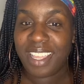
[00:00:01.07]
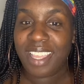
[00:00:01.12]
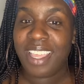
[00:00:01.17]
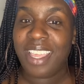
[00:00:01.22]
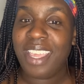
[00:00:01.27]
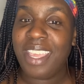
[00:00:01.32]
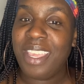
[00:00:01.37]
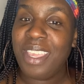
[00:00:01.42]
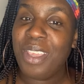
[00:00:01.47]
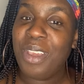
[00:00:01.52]

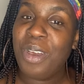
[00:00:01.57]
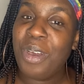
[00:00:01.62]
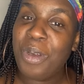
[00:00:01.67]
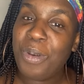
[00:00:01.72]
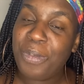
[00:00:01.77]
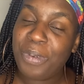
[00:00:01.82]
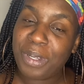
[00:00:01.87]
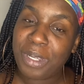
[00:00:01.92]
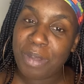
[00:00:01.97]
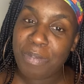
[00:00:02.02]
Hey
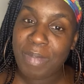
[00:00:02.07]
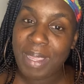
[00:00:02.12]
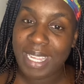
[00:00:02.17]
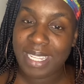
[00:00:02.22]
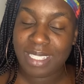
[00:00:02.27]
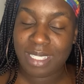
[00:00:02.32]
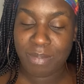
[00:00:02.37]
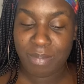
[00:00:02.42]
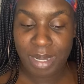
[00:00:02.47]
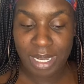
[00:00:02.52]
y'all, welcome
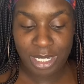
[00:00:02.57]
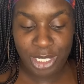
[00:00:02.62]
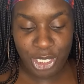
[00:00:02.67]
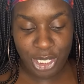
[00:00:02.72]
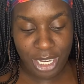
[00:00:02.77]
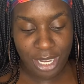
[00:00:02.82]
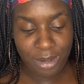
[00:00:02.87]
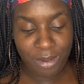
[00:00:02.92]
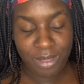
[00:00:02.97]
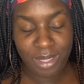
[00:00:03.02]
back to my
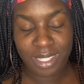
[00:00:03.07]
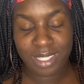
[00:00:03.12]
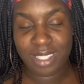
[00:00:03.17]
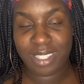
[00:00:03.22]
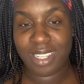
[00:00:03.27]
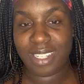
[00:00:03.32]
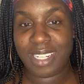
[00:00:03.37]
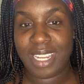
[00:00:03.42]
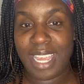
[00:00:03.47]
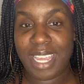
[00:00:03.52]
channel. This
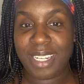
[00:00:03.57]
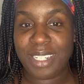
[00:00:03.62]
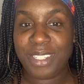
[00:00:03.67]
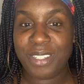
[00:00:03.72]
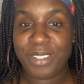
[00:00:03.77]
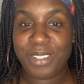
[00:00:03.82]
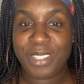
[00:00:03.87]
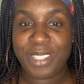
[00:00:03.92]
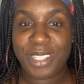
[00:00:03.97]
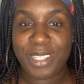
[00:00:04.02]
is Adana,
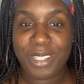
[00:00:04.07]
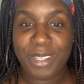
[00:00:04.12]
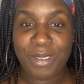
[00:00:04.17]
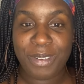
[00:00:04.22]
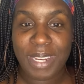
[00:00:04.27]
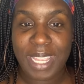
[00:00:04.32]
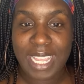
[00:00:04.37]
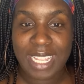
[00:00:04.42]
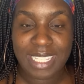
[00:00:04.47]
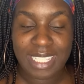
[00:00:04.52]
also
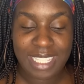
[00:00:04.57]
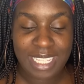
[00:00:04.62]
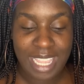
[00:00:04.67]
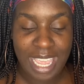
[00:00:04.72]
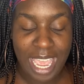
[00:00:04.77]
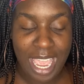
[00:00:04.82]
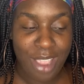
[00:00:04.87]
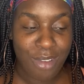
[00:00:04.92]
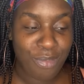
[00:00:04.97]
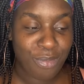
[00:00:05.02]
known as the
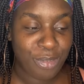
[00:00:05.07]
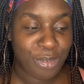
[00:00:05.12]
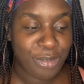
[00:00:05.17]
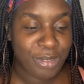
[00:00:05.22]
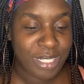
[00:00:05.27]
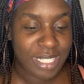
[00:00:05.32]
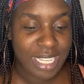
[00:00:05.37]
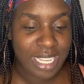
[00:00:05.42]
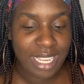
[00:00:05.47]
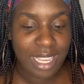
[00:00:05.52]

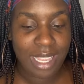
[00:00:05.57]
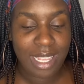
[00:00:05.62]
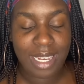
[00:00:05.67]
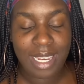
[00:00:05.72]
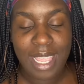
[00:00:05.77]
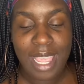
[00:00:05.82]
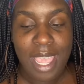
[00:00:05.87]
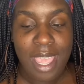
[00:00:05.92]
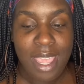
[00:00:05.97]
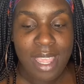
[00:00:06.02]
AfroZen.
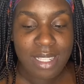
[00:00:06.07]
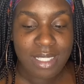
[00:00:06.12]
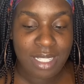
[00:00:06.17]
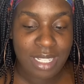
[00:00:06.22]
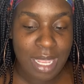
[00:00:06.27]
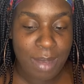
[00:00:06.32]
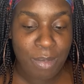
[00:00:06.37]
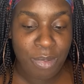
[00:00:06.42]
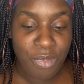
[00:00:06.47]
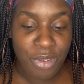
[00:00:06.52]

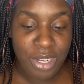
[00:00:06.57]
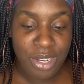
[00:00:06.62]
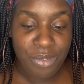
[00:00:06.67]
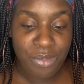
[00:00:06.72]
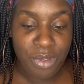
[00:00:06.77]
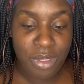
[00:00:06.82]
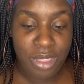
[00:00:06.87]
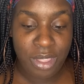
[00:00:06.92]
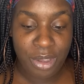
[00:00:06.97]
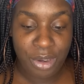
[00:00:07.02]
Today we're reading
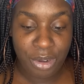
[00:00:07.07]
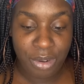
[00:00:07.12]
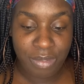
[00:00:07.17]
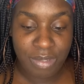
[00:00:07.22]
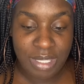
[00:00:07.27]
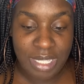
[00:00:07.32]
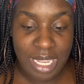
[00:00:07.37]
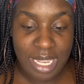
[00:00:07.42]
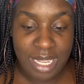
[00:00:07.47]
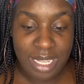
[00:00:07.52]
for the Earth
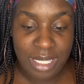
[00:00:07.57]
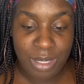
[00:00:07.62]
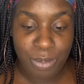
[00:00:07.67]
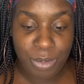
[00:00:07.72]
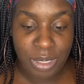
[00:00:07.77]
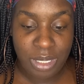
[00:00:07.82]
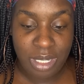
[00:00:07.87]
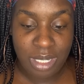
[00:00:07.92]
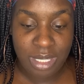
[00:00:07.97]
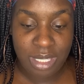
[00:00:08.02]
signs,
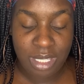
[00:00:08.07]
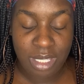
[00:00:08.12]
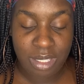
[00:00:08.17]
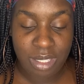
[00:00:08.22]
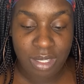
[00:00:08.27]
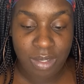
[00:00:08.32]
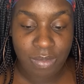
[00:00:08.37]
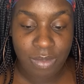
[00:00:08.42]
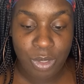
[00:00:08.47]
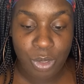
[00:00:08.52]
which
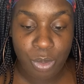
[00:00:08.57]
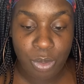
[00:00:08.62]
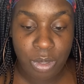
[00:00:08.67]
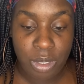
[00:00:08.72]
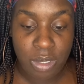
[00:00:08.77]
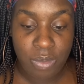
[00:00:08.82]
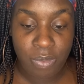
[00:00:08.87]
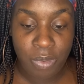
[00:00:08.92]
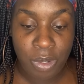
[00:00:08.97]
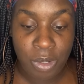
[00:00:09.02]
consists of
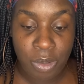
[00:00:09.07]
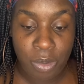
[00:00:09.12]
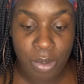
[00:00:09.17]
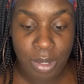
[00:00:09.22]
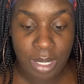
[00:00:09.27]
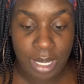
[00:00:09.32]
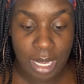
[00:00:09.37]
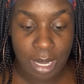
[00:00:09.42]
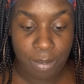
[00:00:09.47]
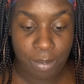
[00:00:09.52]
Taurus, Virgo,
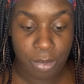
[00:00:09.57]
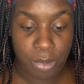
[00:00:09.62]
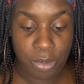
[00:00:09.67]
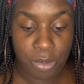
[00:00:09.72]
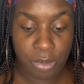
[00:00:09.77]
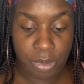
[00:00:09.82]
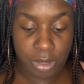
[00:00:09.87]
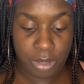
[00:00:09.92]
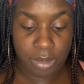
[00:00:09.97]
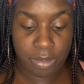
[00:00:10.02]
and
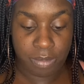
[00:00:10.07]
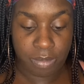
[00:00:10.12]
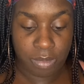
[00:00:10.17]
Capricorn.